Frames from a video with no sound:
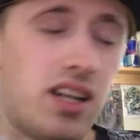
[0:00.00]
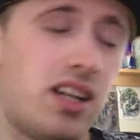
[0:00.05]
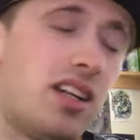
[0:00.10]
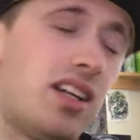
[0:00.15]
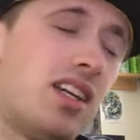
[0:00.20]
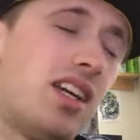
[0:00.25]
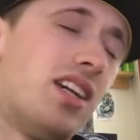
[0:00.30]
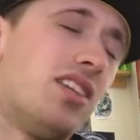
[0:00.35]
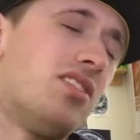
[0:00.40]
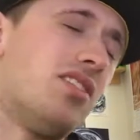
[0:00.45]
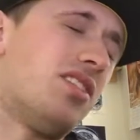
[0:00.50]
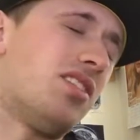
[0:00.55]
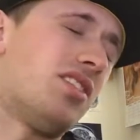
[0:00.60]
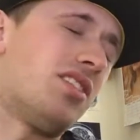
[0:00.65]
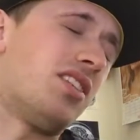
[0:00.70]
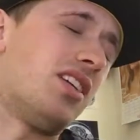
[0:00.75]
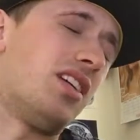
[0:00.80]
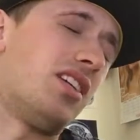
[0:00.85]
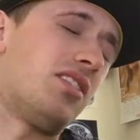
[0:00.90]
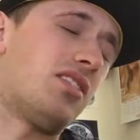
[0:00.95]
Yeah, it just
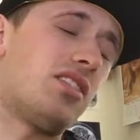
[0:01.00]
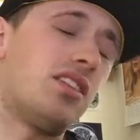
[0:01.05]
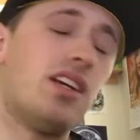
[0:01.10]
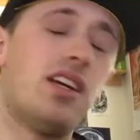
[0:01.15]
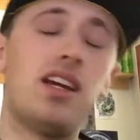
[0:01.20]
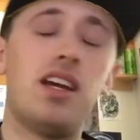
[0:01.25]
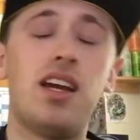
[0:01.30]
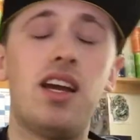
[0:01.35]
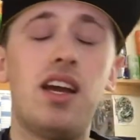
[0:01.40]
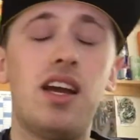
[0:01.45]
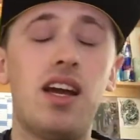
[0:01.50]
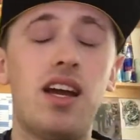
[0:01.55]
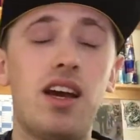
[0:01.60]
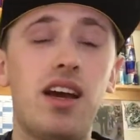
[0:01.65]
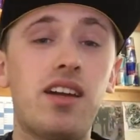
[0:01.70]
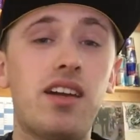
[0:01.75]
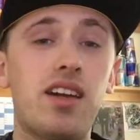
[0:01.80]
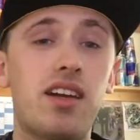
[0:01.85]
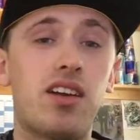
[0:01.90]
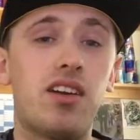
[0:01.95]
stinks.
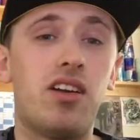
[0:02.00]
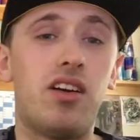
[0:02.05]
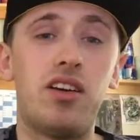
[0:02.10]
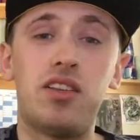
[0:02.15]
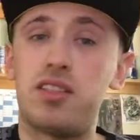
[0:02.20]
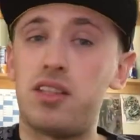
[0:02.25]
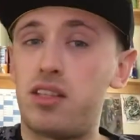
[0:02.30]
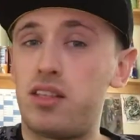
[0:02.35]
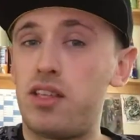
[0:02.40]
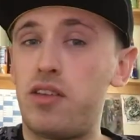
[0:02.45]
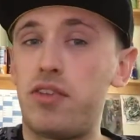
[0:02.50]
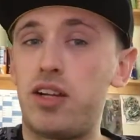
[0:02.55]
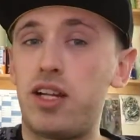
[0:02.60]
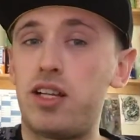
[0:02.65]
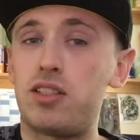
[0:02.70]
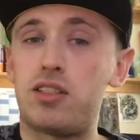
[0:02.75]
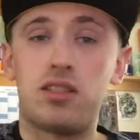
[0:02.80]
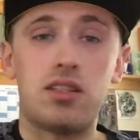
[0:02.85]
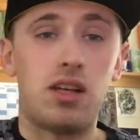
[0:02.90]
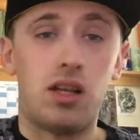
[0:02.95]
Okay, guys,
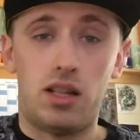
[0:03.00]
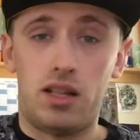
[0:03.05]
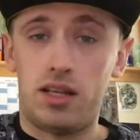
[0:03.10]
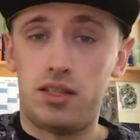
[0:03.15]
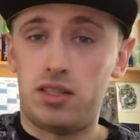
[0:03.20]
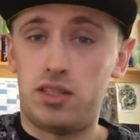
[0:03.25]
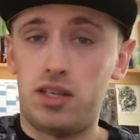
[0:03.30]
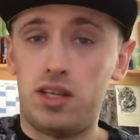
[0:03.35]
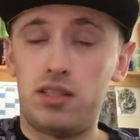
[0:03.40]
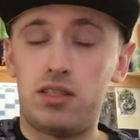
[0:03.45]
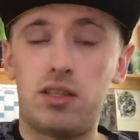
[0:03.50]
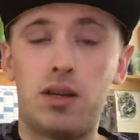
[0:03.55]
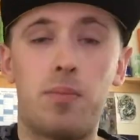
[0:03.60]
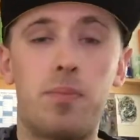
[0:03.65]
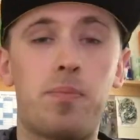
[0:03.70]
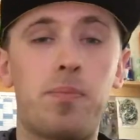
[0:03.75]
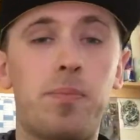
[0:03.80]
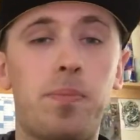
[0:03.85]
nevertheless, let's taste some.